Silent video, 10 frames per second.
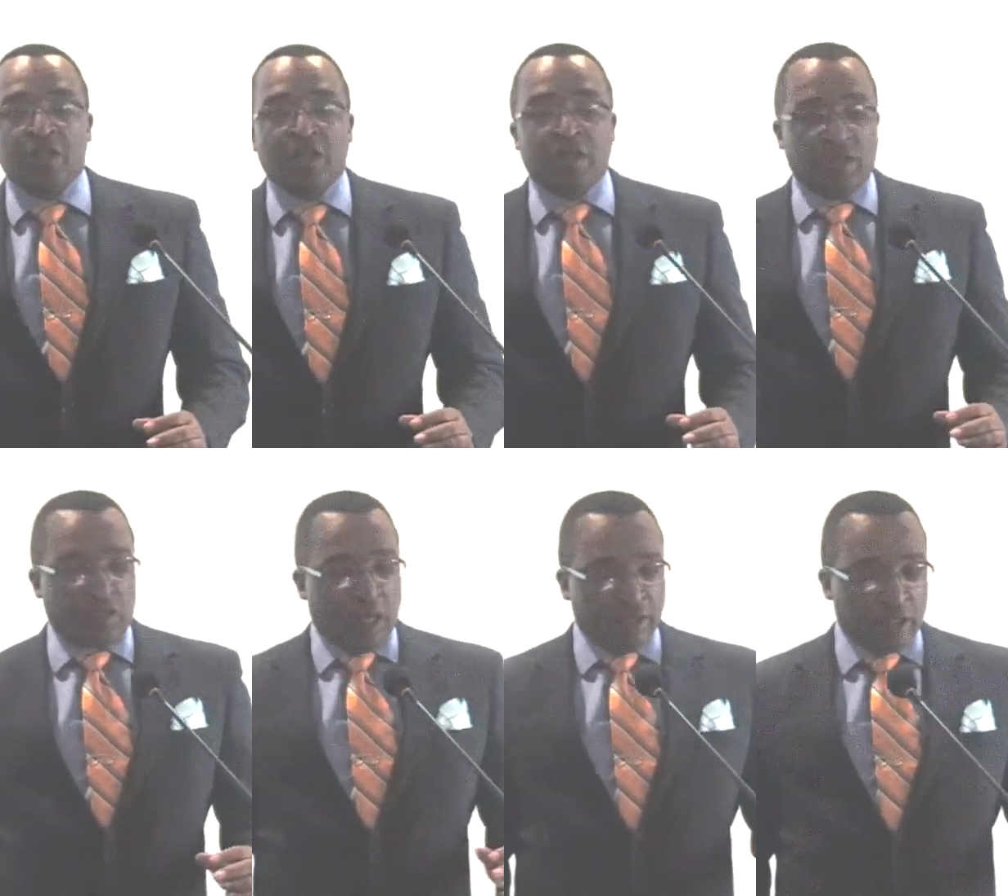And uh,
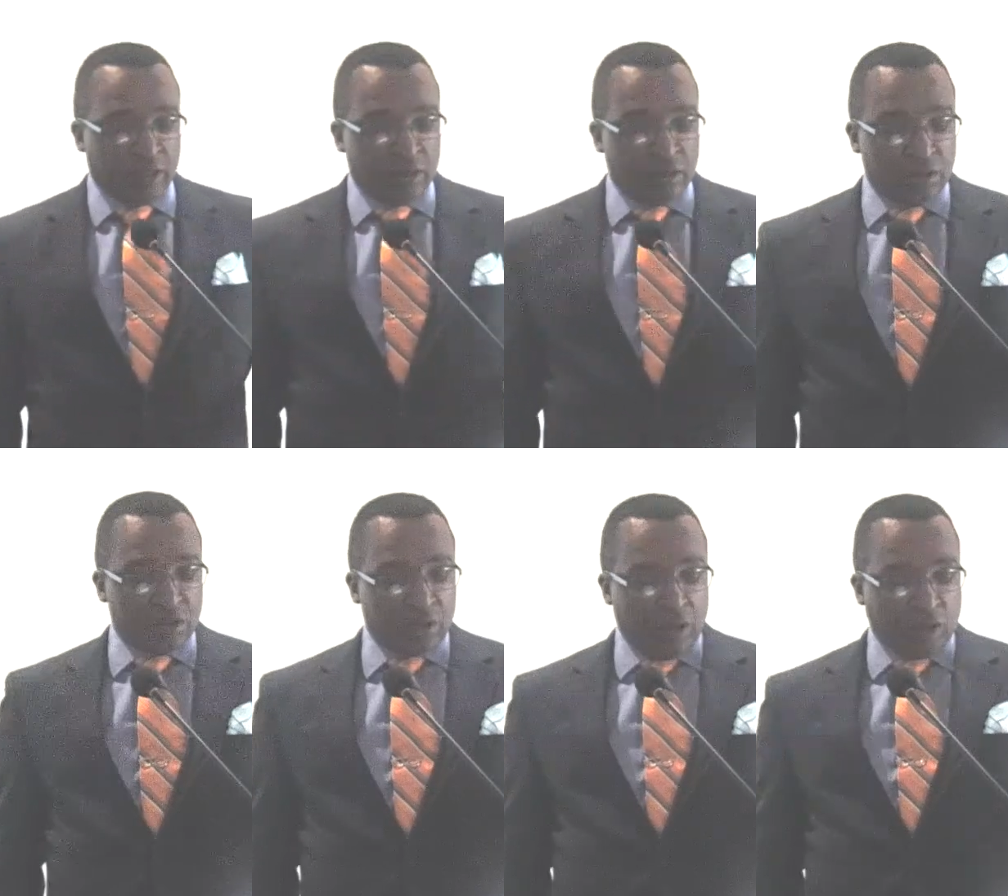I just
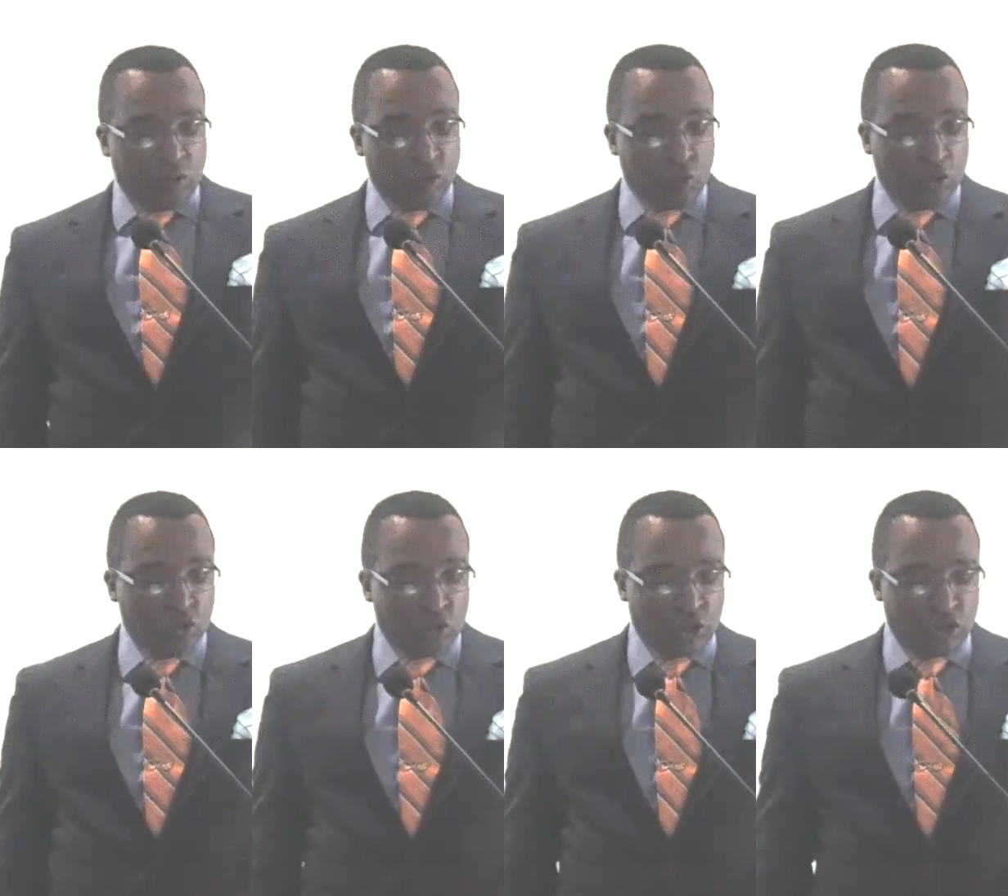I know this wasn't a
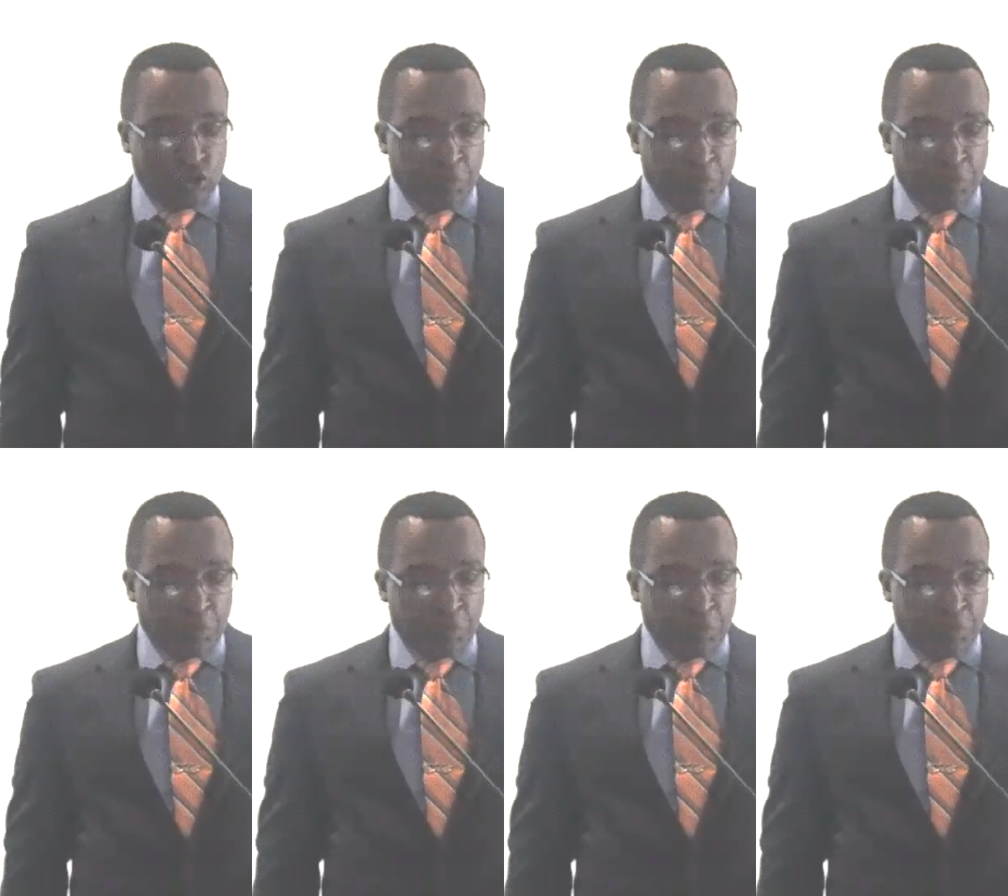traditional